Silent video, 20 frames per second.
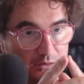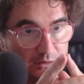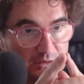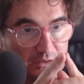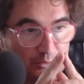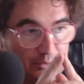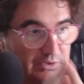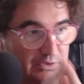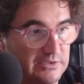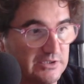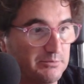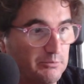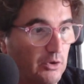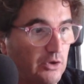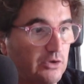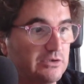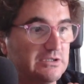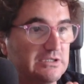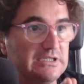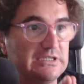the
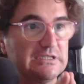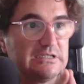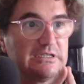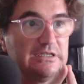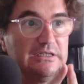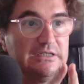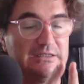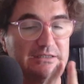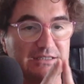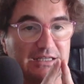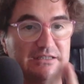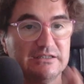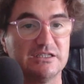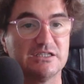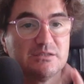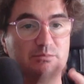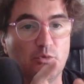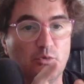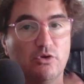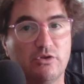responses that
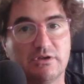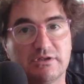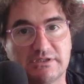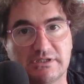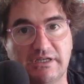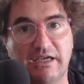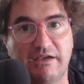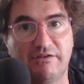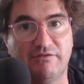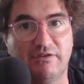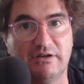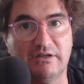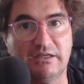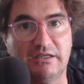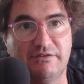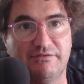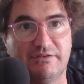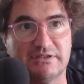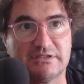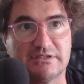these models give
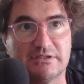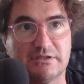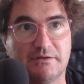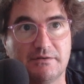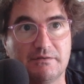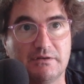us.